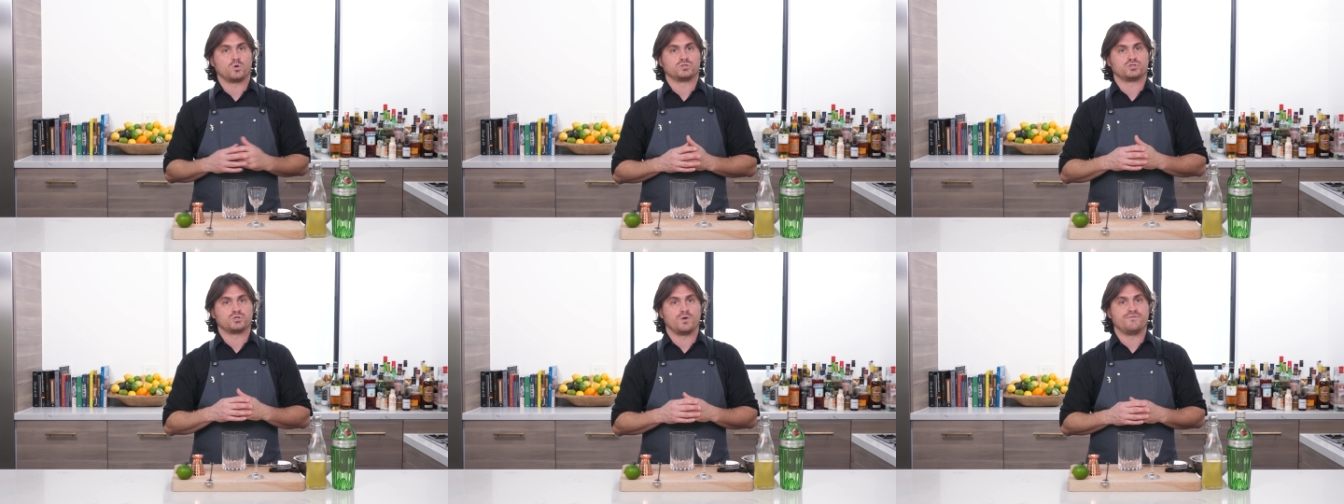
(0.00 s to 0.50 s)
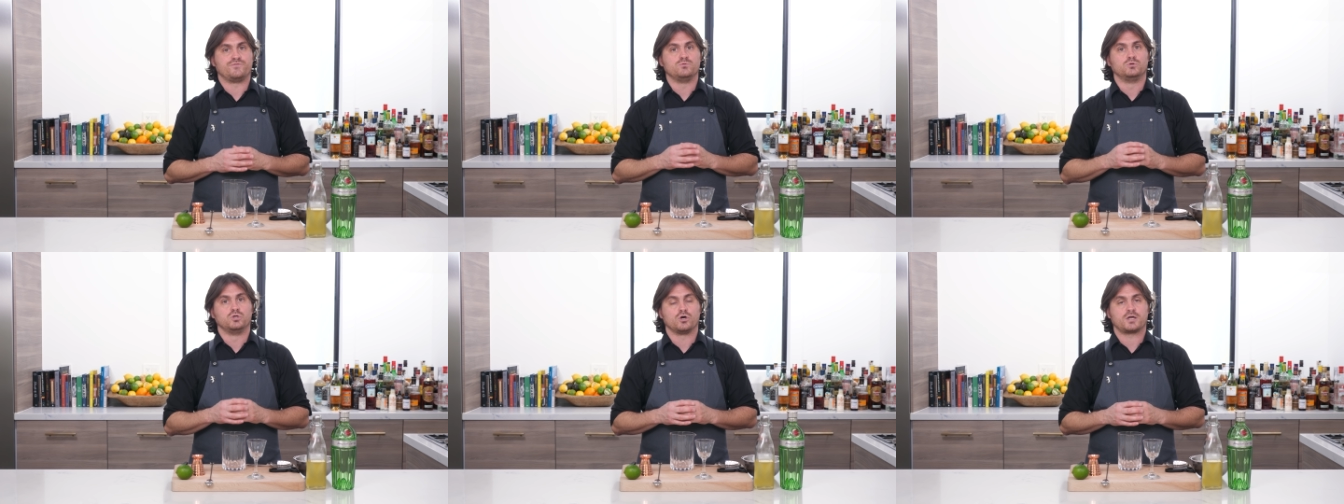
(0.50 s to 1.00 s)
Cordial. So if
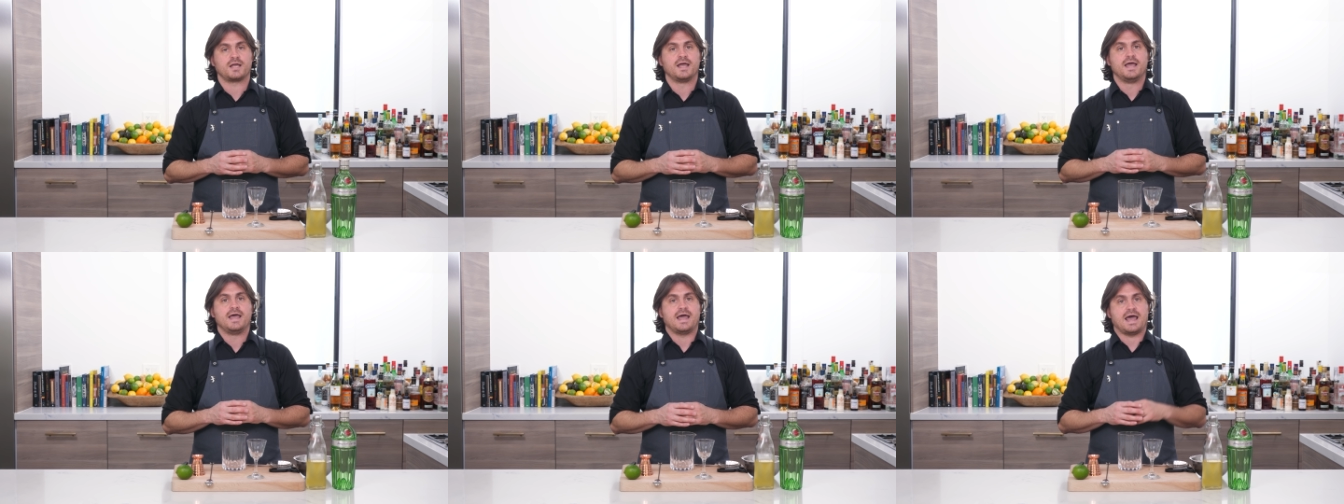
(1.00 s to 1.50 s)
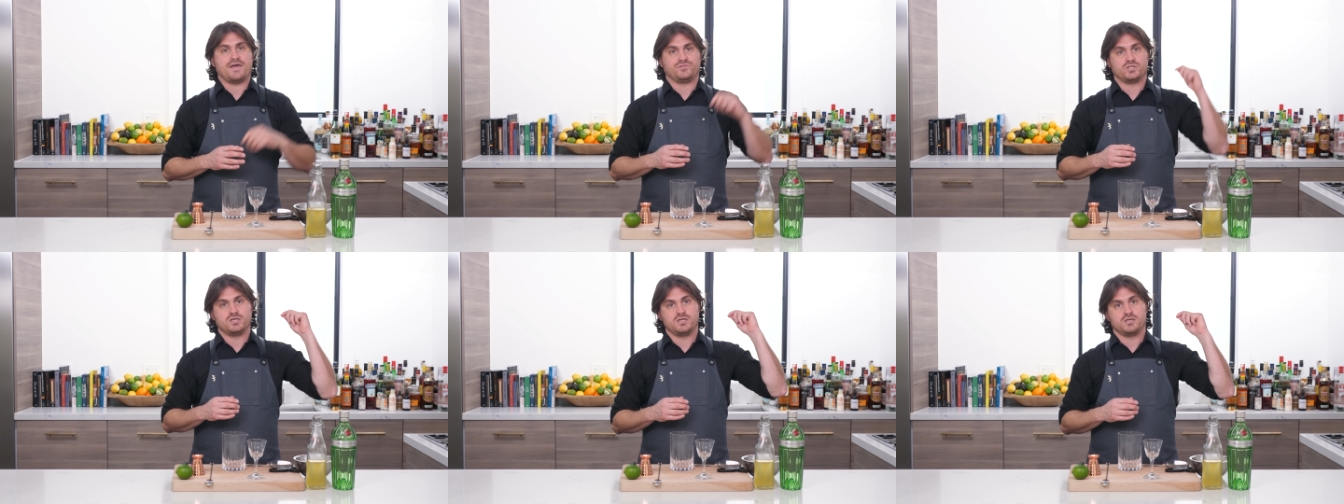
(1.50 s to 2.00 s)
you look
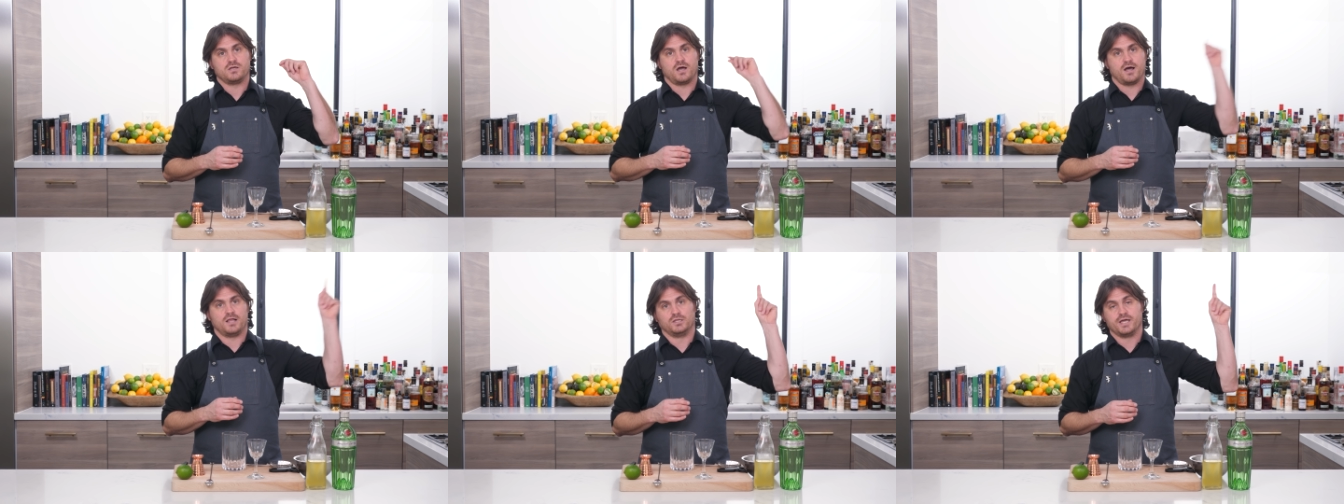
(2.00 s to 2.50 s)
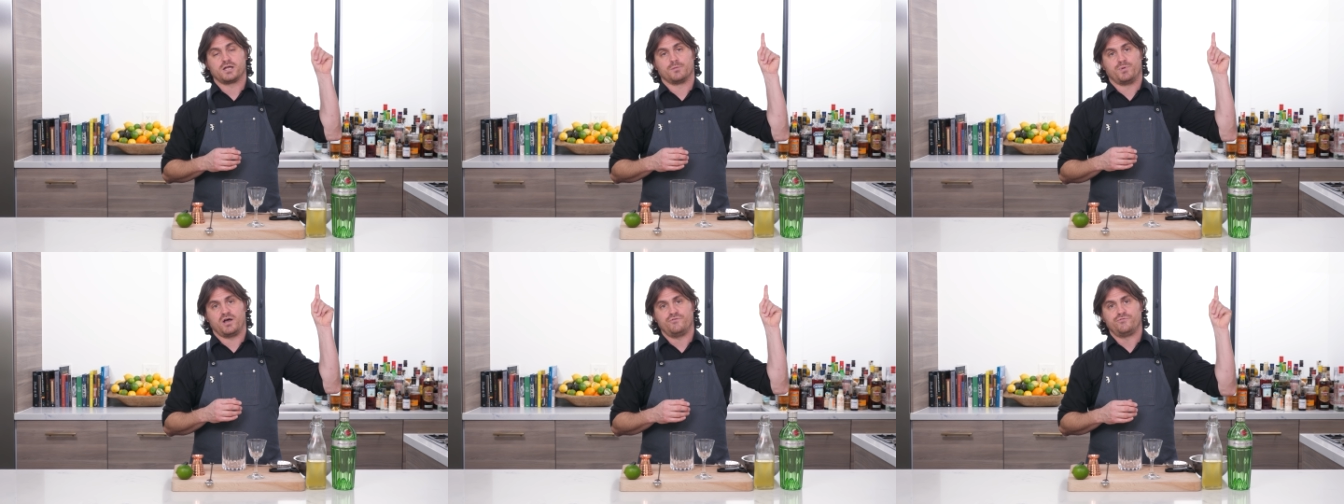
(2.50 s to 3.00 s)
at the uh, link
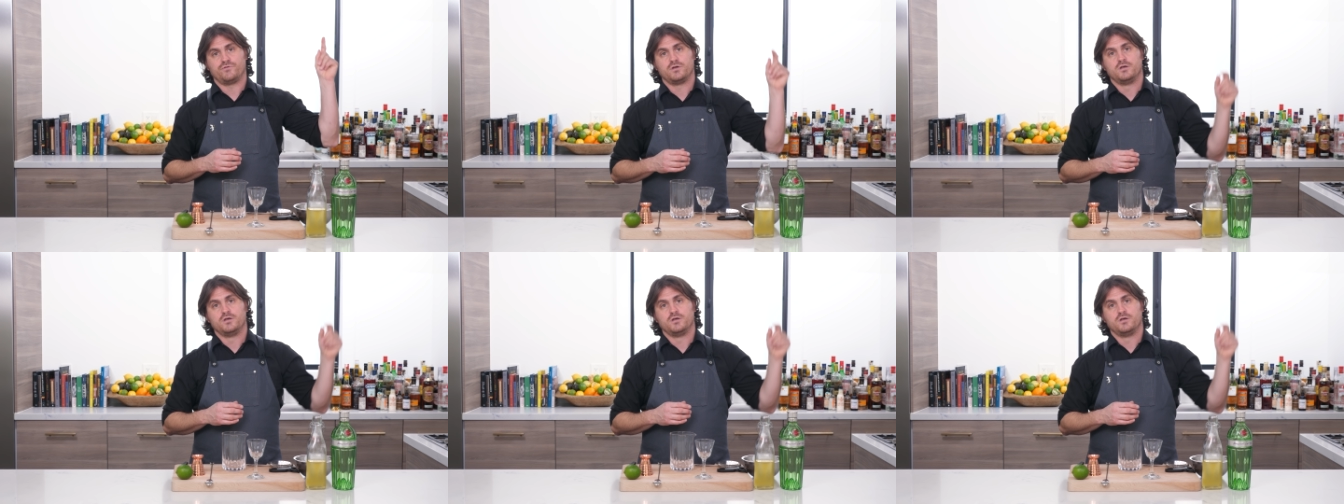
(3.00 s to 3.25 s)
above,